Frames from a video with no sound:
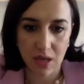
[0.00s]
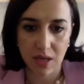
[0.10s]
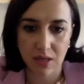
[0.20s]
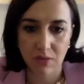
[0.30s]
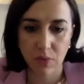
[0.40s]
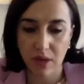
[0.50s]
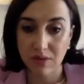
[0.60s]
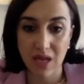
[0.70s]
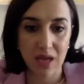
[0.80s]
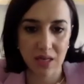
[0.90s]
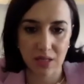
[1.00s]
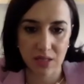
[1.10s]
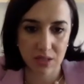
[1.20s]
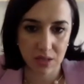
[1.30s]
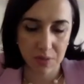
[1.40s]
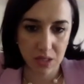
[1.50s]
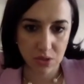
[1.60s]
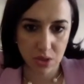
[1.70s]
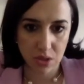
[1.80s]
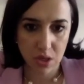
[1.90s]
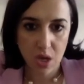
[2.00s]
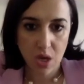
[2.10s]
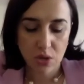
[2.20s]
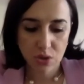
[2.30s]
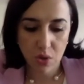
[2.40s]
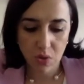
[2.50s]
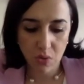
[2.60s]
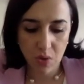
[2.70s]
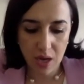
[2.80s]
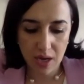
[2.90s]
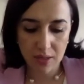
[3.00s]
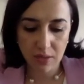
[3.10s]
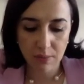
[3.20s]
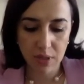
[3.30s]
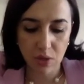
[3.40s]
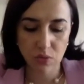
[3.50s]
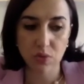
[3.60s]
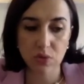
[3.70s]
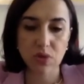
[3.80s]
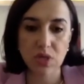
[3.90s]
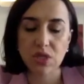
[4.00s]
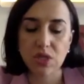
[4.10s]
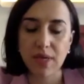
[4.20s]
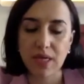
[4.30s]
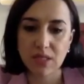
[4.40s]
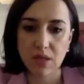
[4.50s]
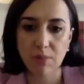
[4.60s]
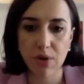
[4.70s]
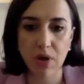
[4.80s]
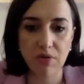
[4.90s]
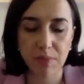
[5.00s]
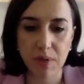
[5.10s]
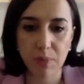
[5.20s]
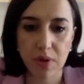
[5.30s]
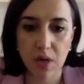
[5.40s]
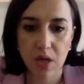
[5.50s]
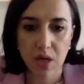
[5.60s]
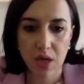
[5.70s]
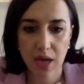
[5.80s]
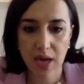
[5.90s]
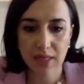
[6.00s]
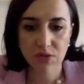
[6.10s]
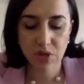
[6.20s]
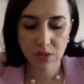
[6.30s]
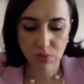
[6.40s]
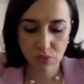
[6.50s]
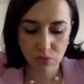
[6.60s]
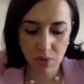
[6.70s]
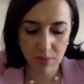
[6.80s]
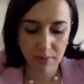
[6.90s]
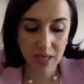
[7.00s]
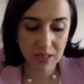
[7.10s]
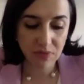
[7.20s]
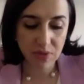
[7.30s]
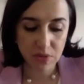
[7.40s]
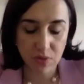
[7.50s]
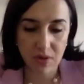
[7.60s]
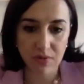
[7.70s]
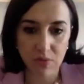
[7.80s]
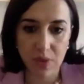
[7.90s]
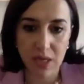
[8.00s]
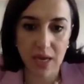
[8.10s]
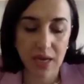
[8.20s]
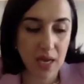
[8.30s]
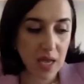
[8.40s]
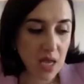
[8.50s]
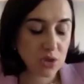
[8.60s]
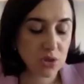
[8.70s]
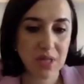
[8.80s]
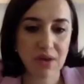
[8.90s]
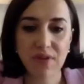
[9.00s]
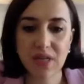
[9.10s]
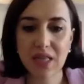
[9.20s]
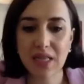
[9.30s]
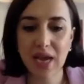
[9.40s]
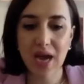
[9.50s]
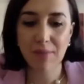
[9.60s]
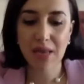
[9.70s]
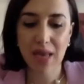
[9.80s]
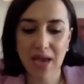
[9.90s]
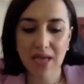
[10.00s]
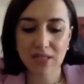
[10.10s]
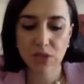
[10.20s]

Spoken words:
without any discrimination. So because we want to reach the biggest number of people and try to make a difference wherever we can. So definitely Amel has